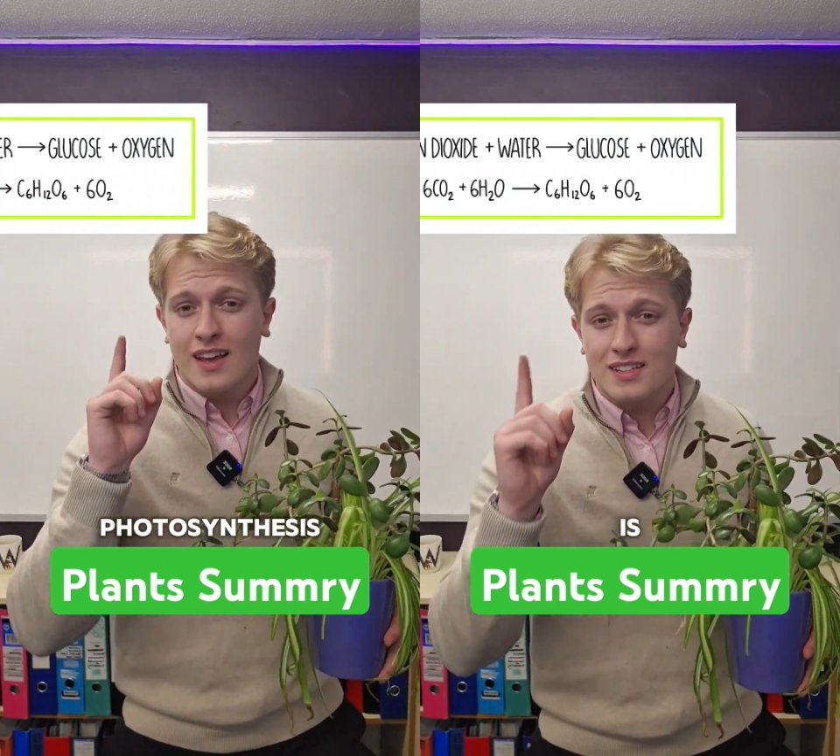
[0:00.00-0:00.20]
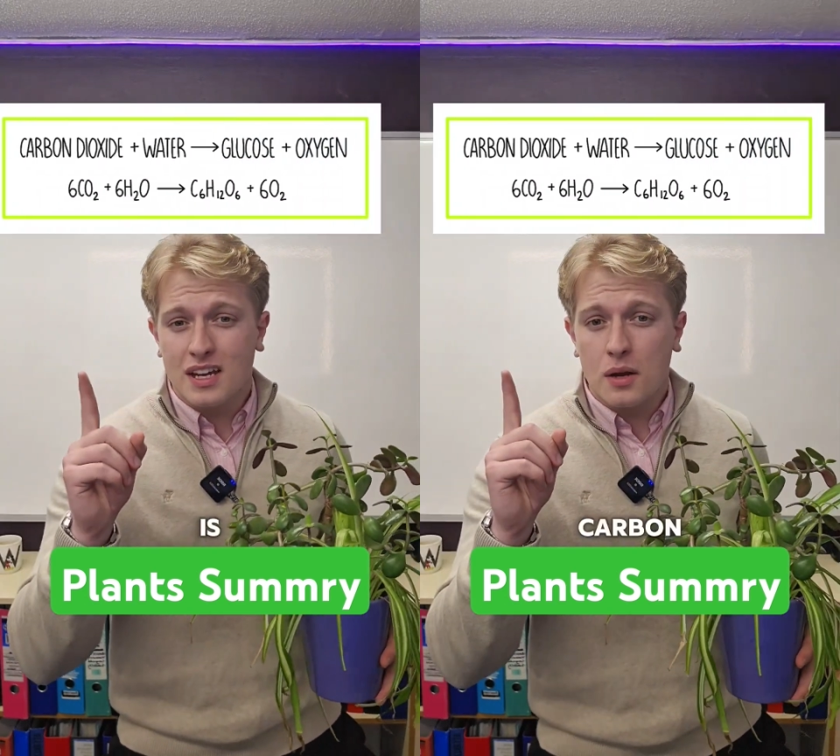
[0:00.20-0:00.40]

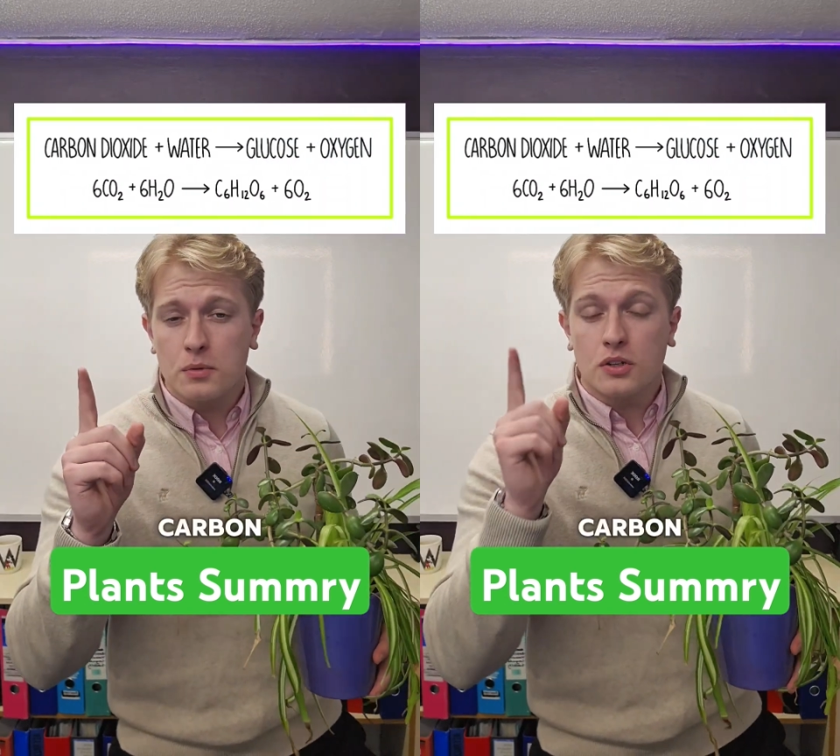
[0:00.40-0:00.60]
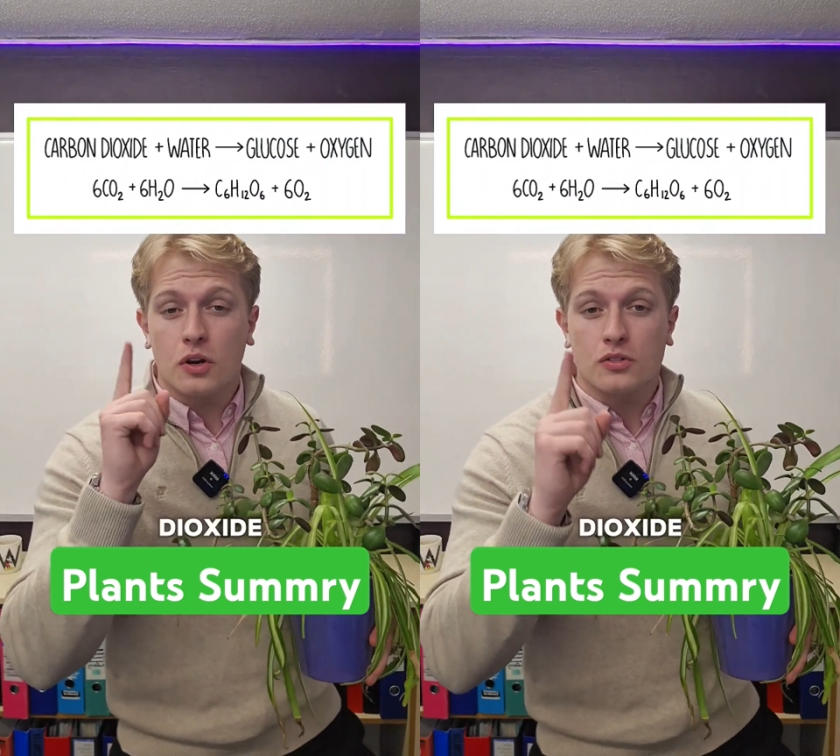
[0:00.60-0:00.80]
is
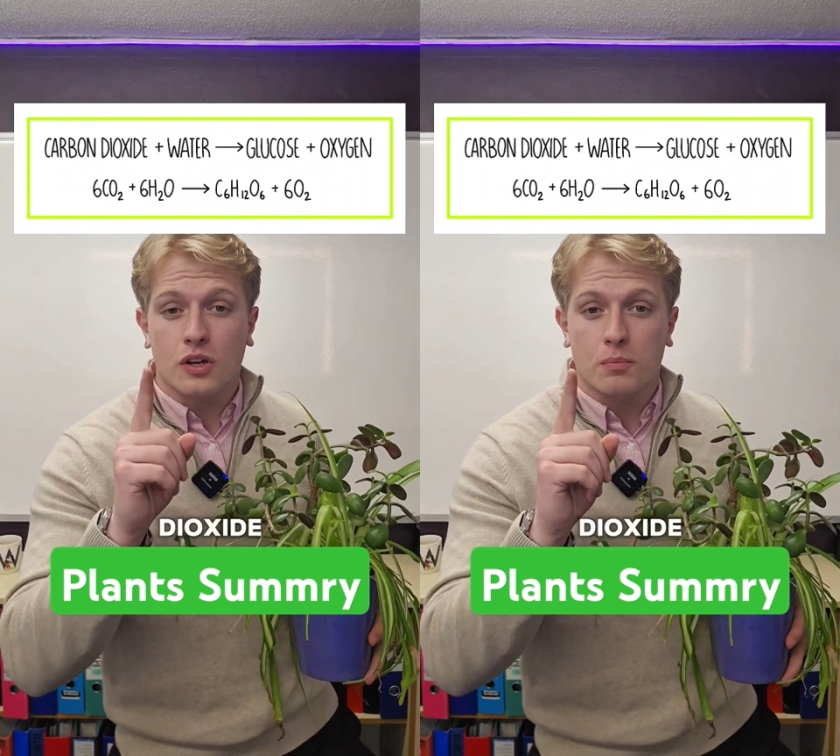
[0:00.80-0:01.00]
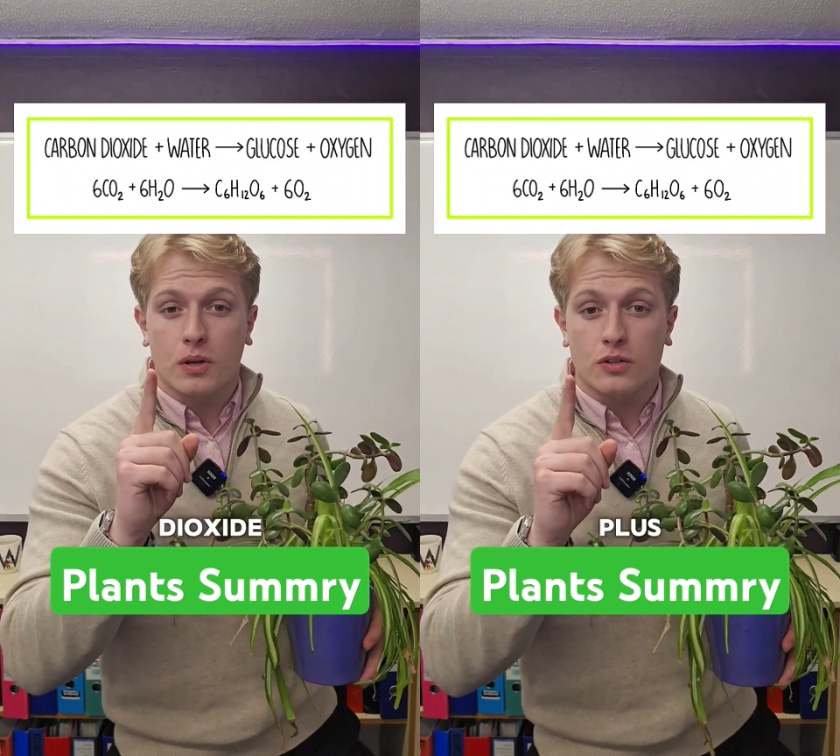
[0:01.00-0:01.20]
carbon
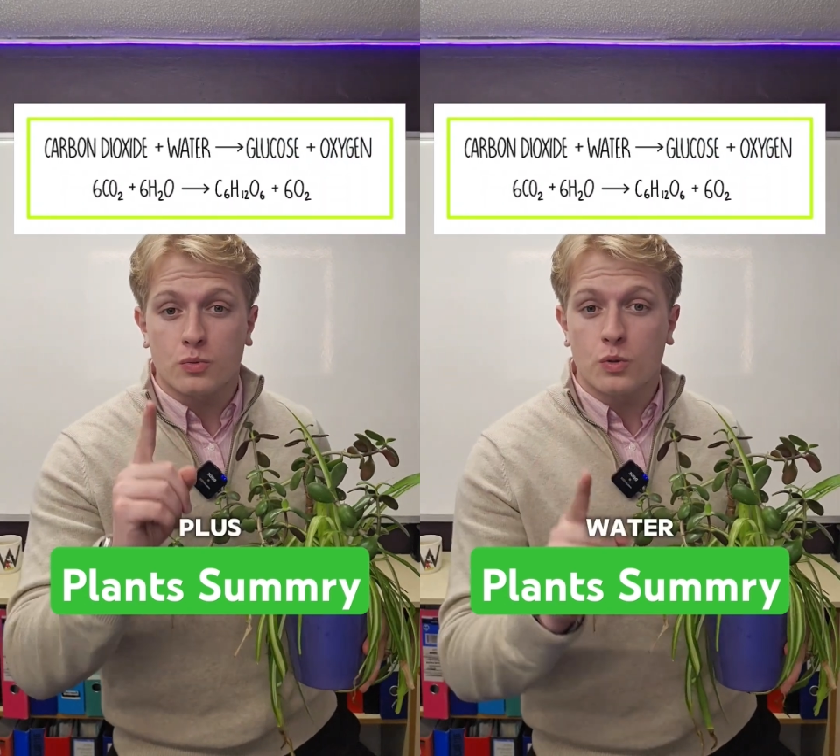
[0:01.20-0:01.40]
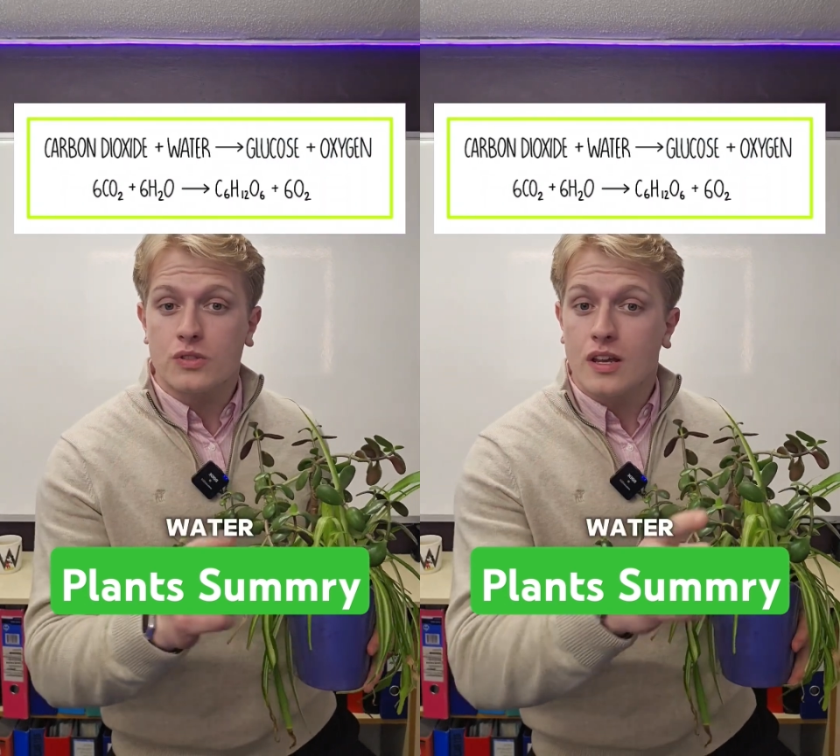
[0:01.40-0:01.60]
dioxide plus
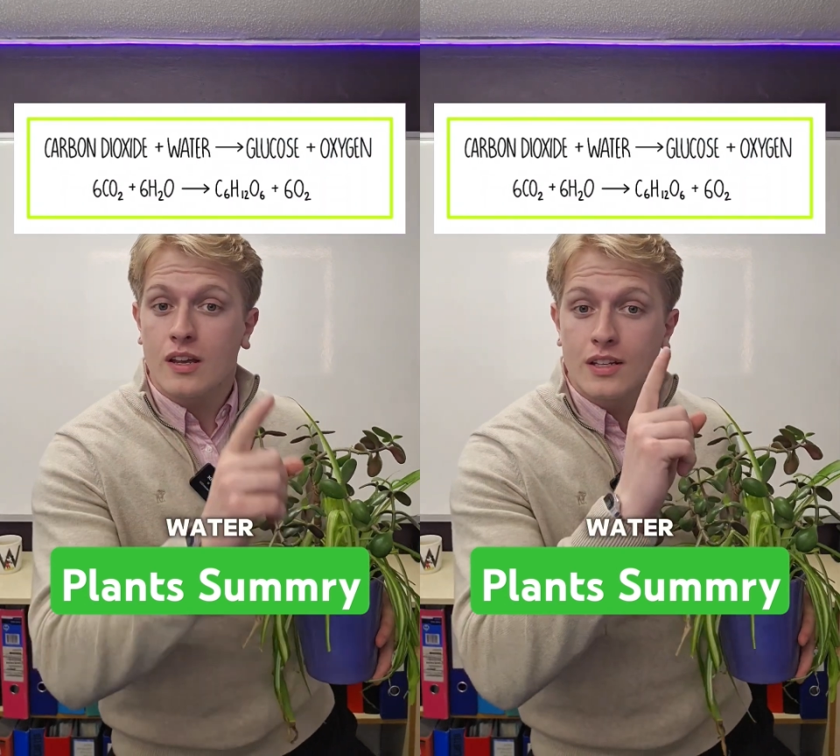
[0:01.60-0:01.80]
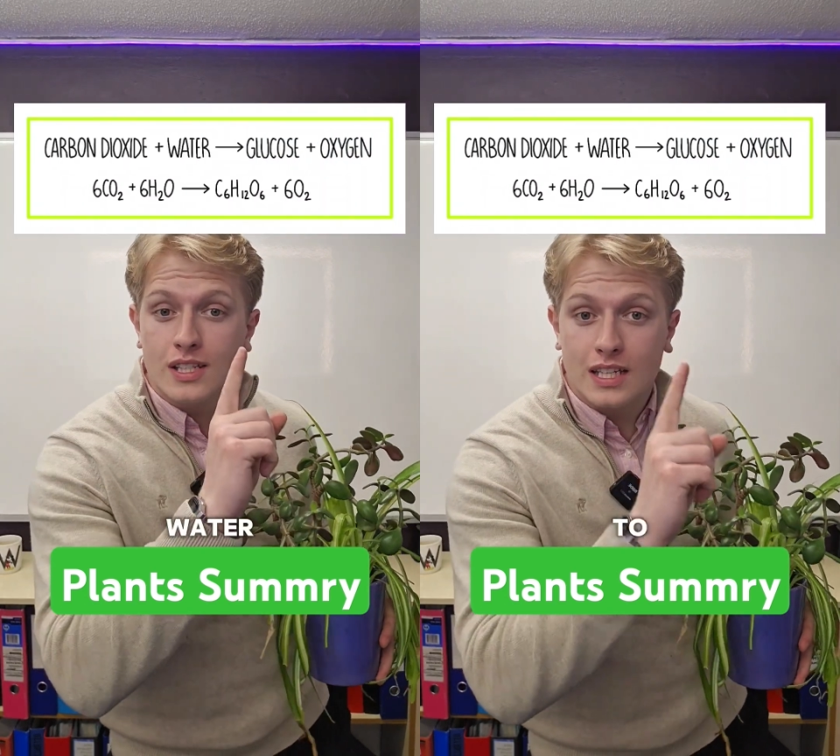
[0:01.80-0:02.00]
water
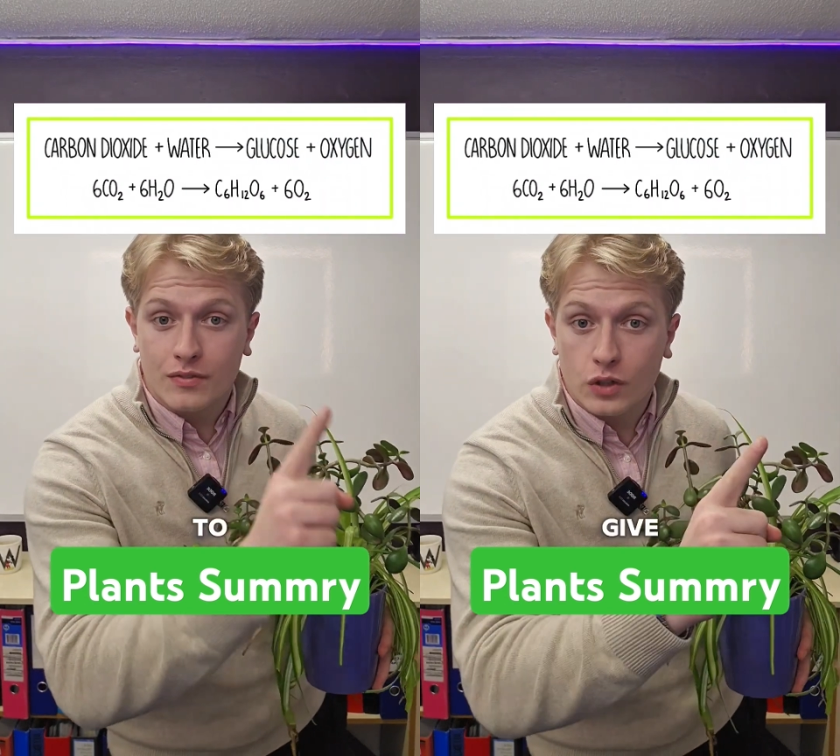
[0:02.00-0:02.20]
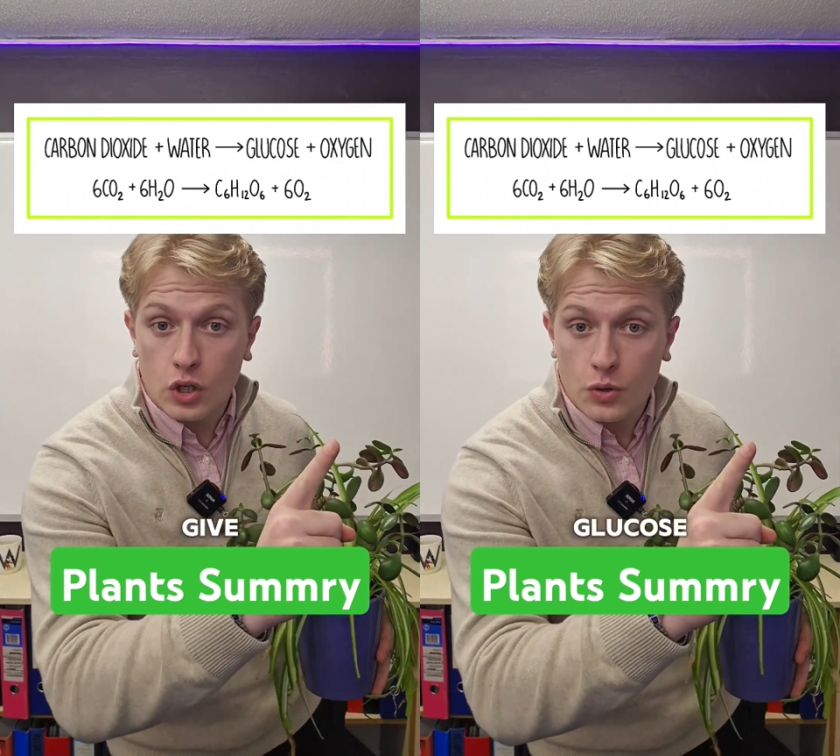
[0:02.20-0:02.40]
to
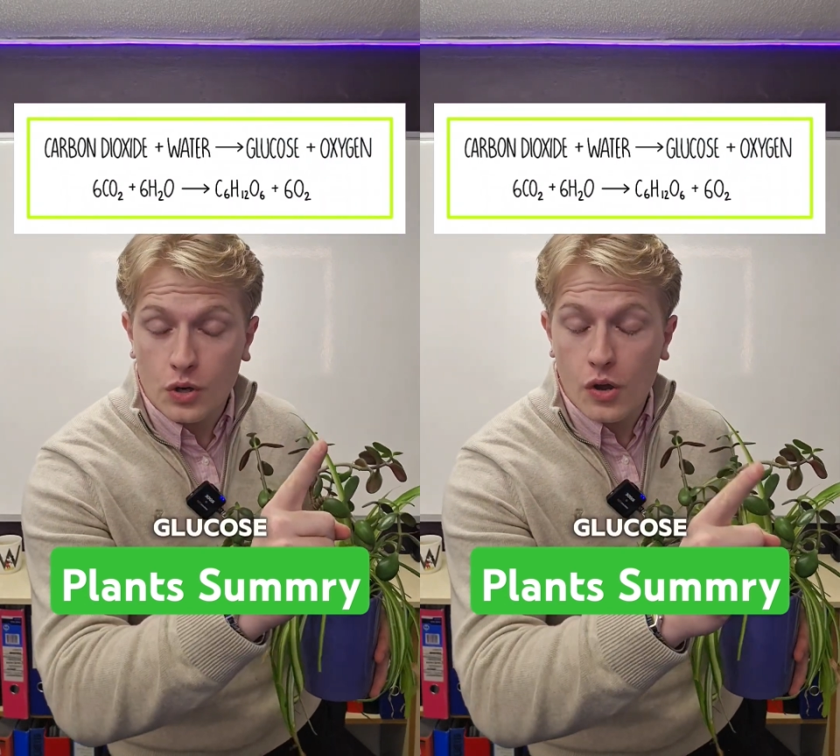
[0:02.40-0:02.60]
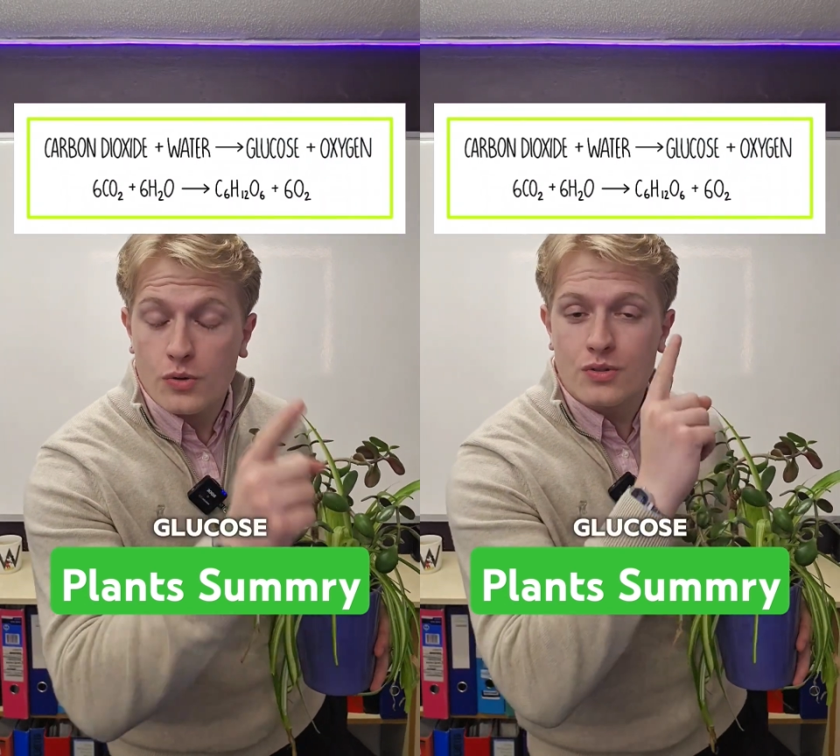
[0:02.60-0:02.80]
give
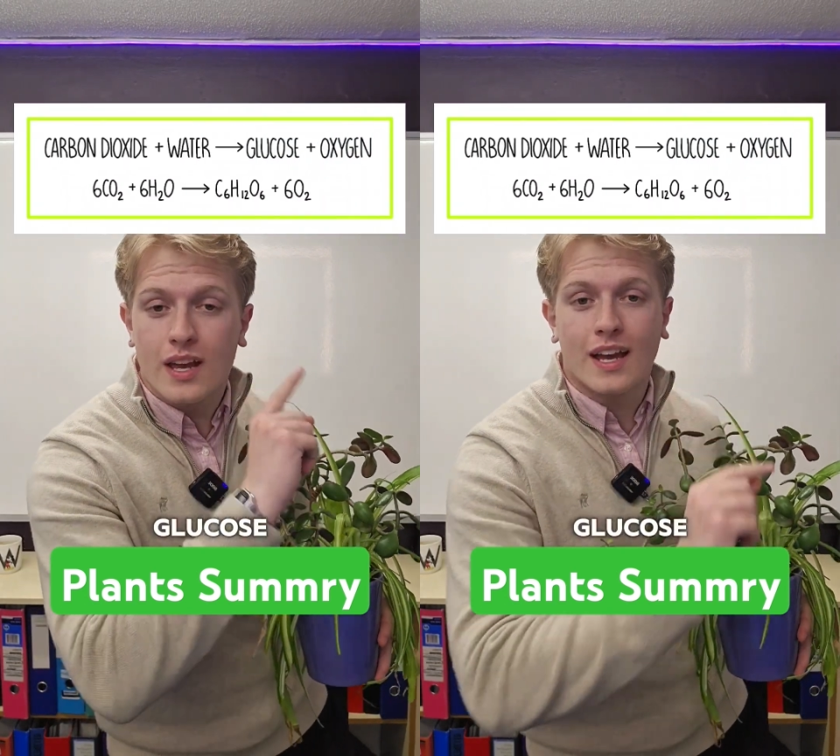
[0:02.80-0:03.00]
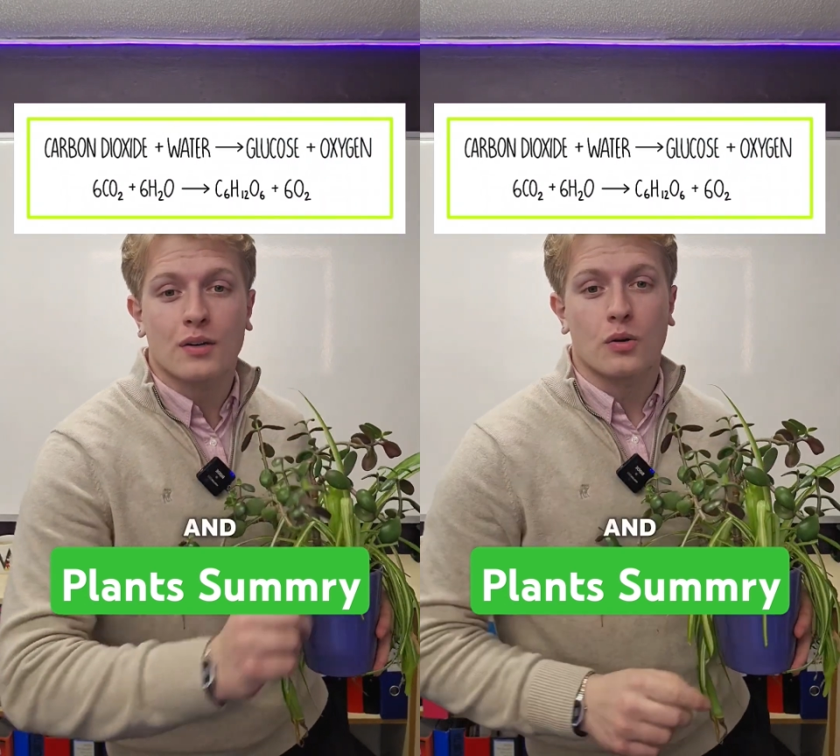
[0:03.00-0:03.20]
glucose
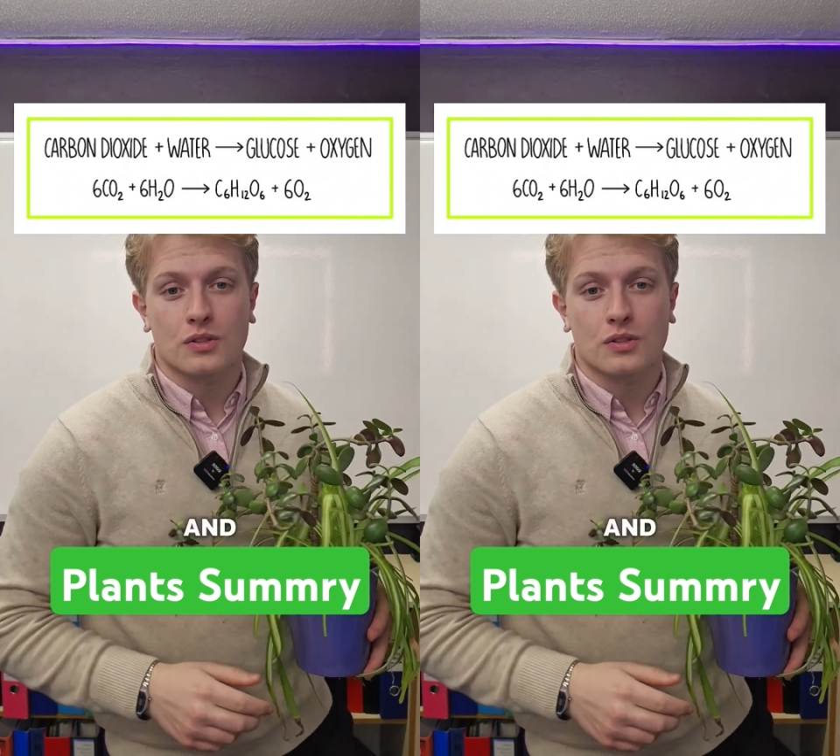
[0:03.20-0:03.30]
and